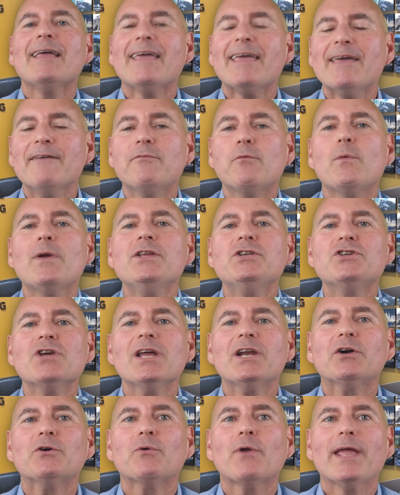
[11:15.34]
If we
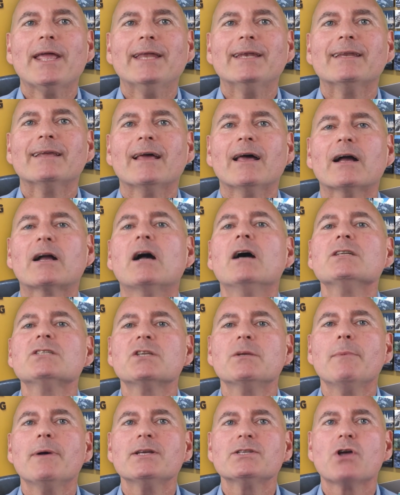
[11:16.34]
generate a
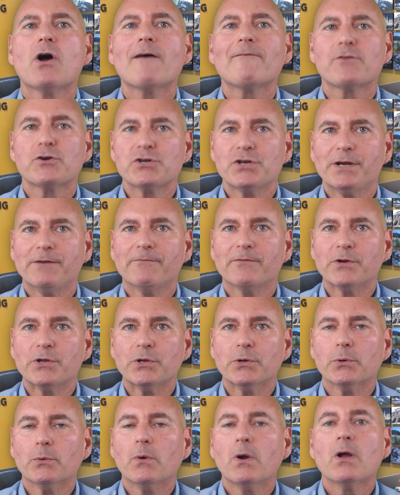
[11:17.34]
customized offer sheet for
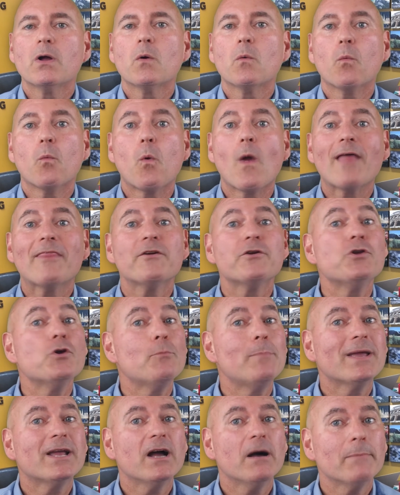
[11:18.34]
you, whether you
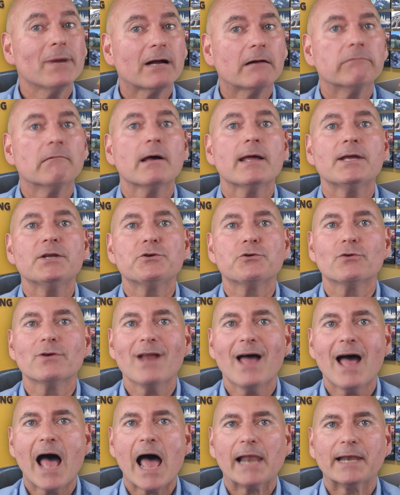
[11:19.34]
become a client or
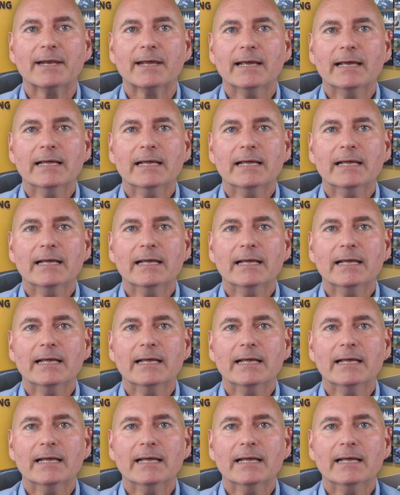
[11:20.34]
not,